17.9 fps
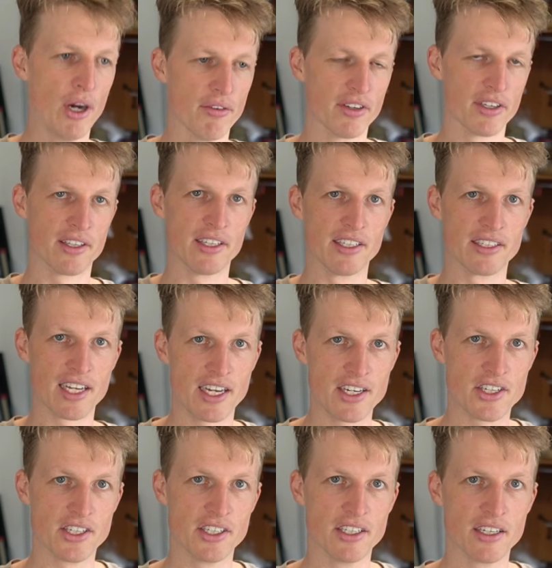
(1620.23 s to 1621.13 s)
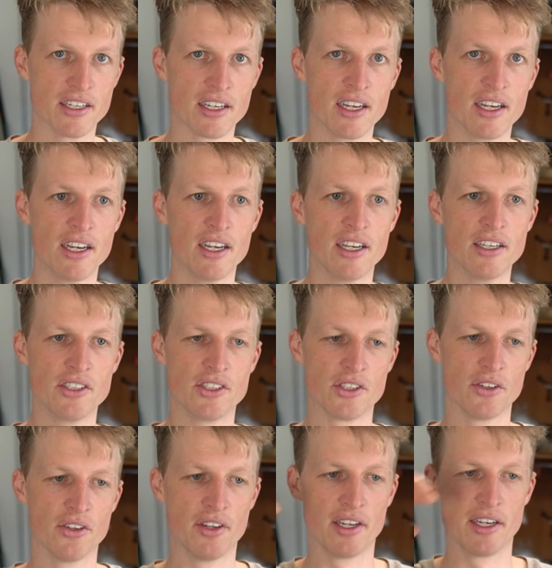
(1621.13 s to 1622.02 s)
perfectly tensioned,
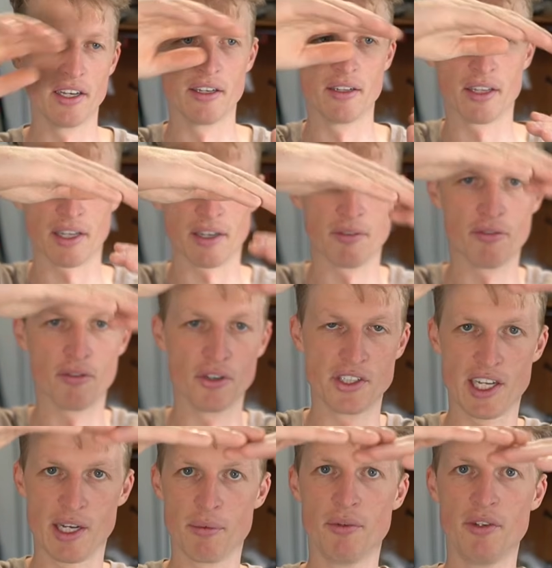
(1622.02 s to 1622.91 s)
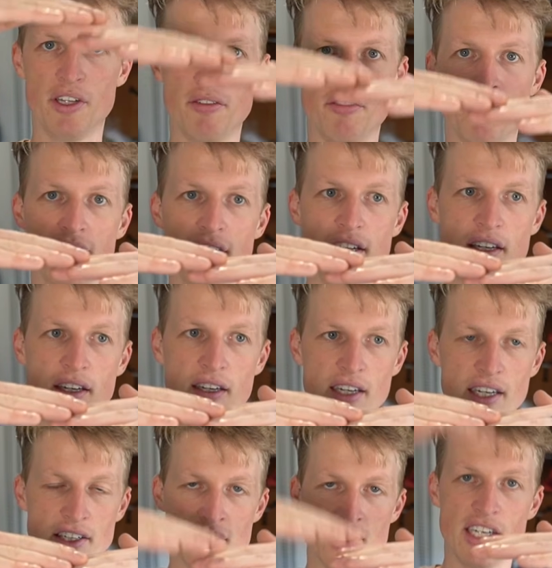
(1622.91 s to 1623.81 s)
so that, like, for example, if the
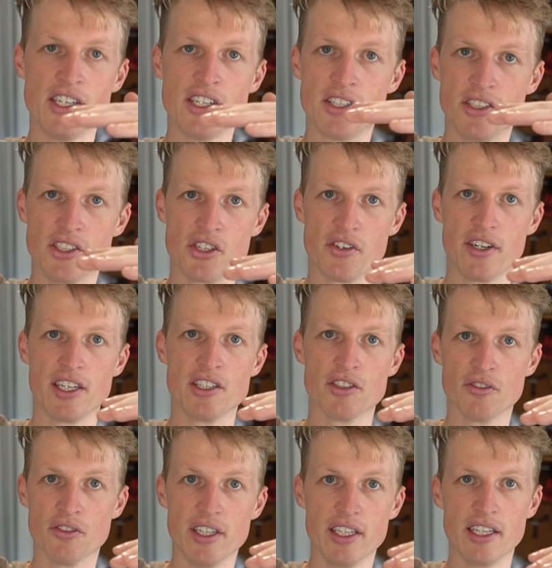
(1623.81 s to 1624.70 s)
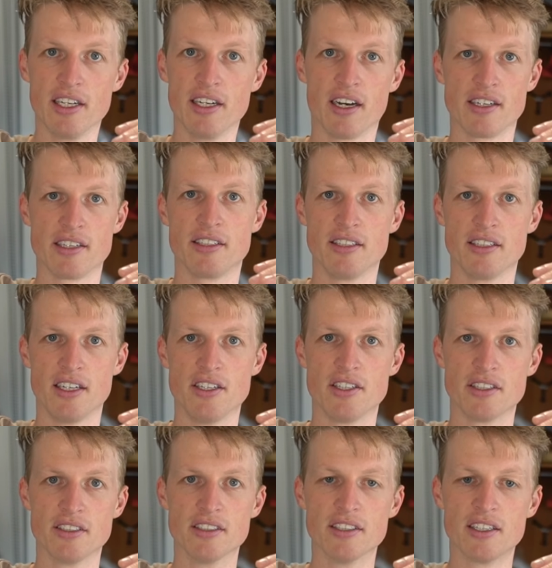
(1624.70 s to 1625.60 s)
extension string is really nicely
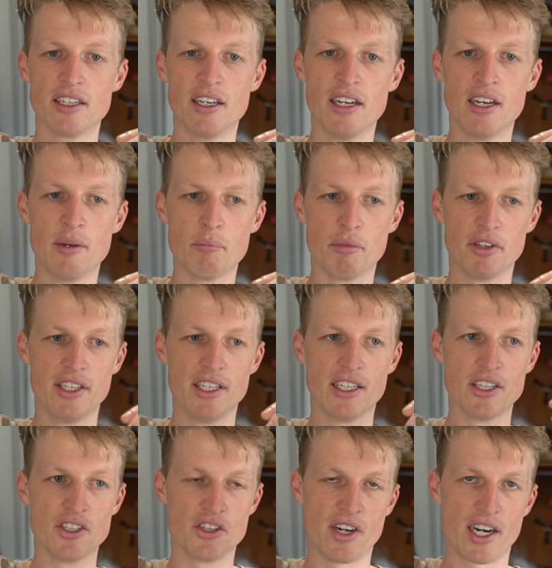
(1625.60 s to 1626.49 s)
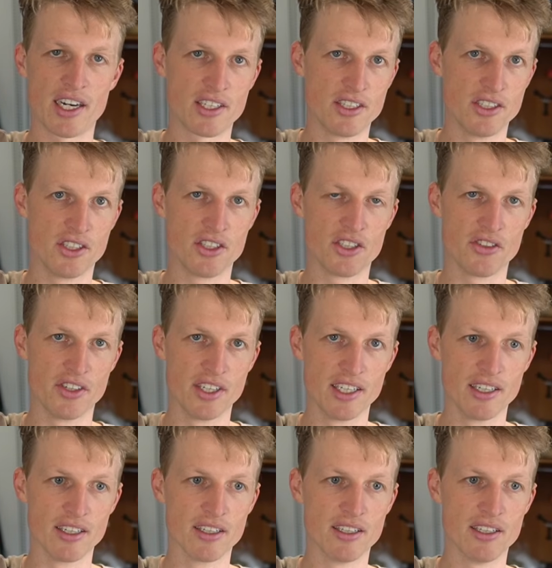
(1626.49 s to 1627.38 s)
tensioned, but the contraction
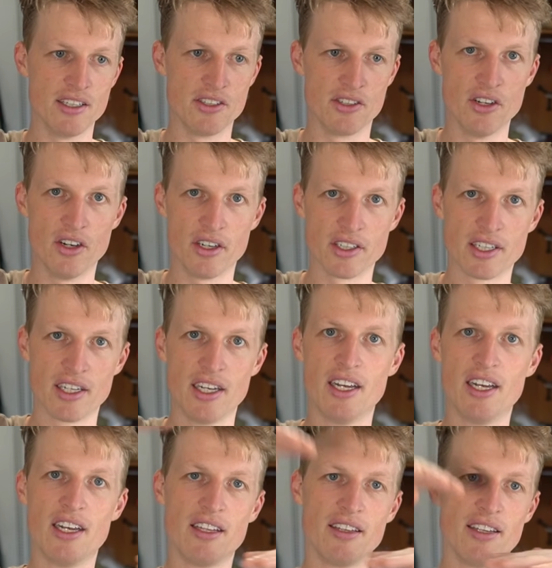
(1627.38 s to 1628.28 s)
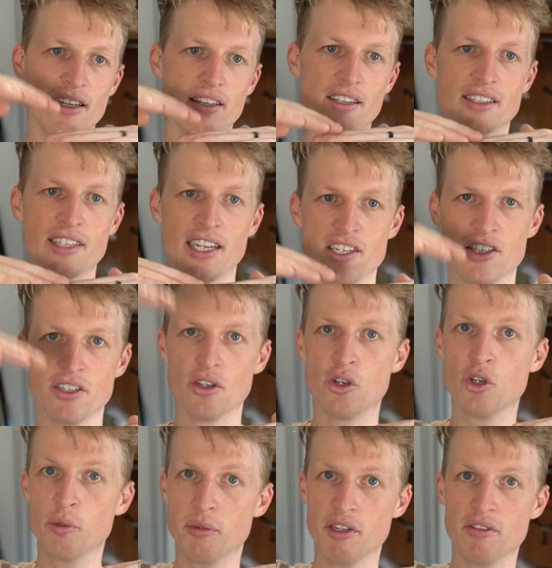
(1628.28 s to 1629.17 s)
string is not, then the tension
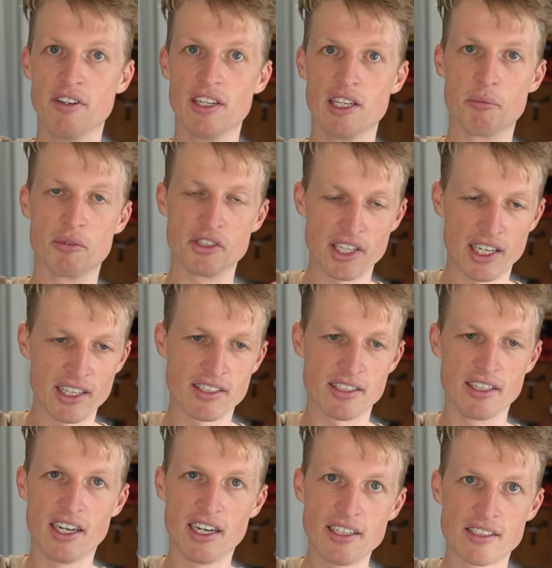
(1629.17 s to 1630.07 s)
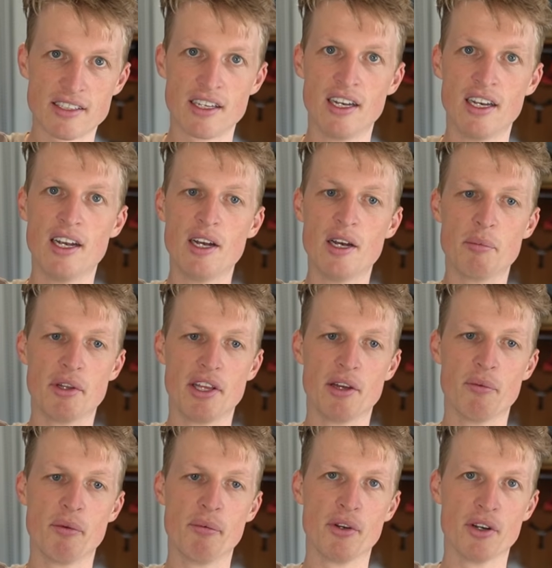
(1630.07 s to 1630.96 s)
could be really precise and nice, but
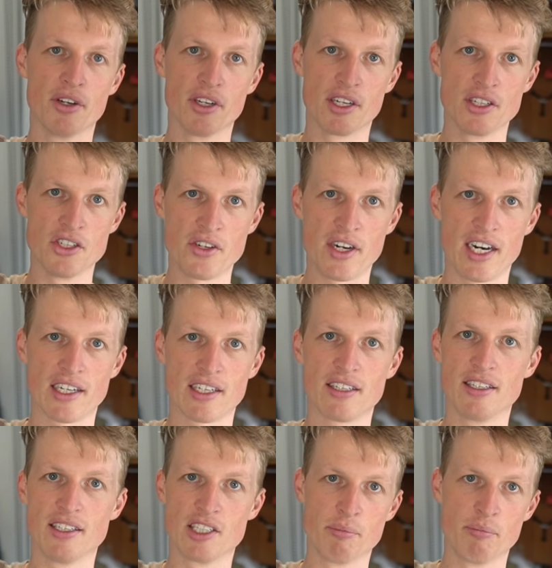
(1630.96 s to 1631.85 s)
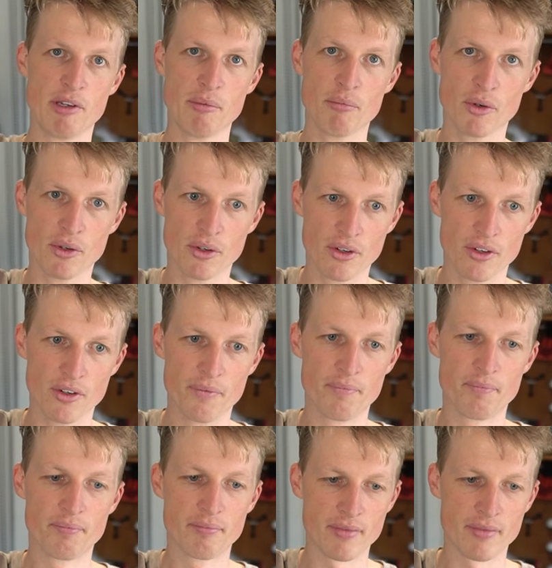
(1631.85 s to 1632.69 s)
then when we go to contract, there's a bit more